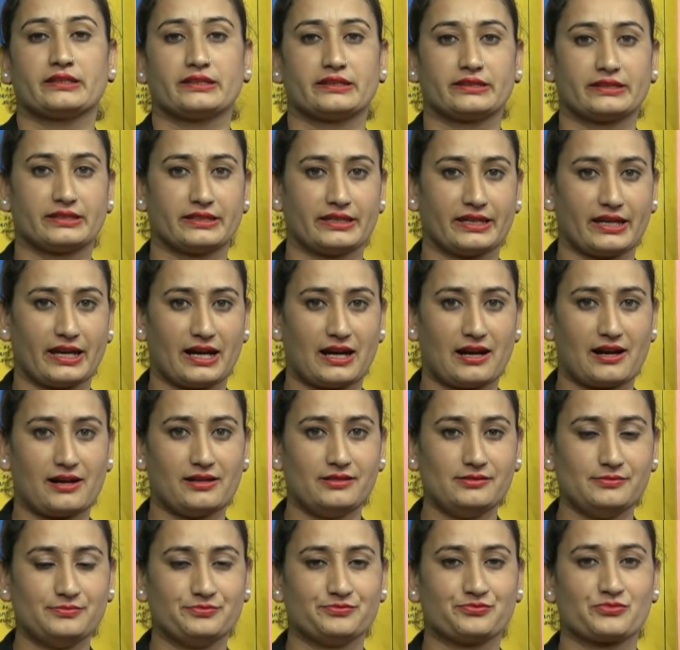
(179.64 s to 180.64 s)
They are
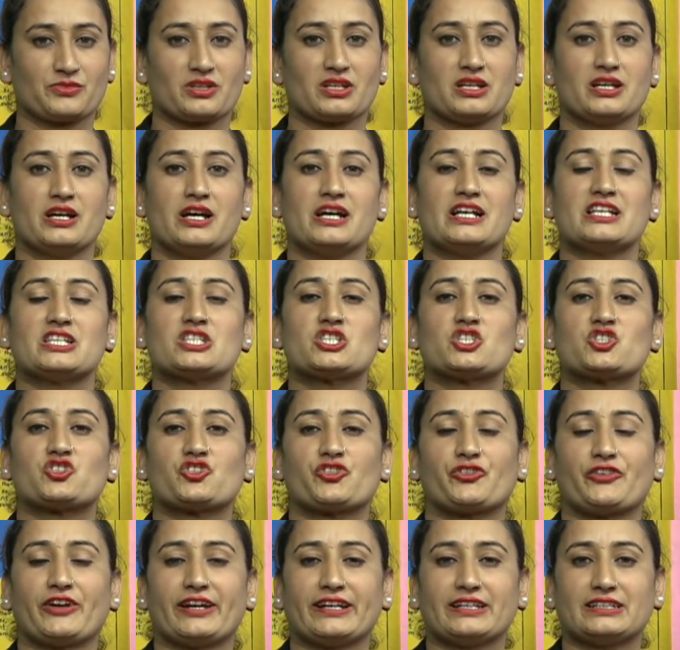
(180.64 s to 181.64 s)

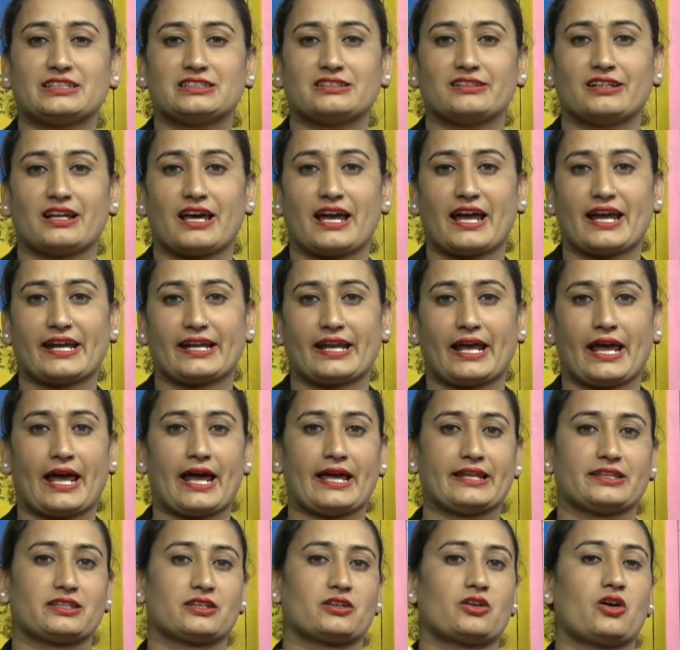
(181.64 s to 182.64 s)
straight line
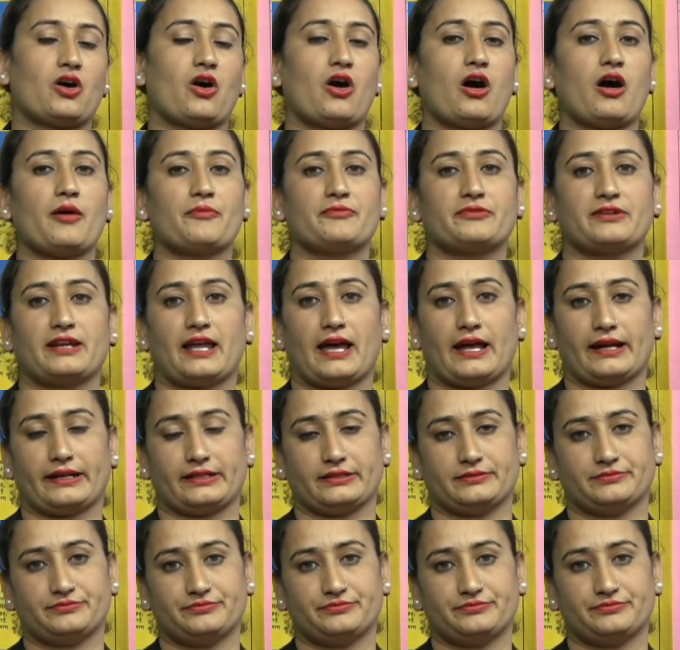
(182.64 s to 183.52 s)
and the curved line.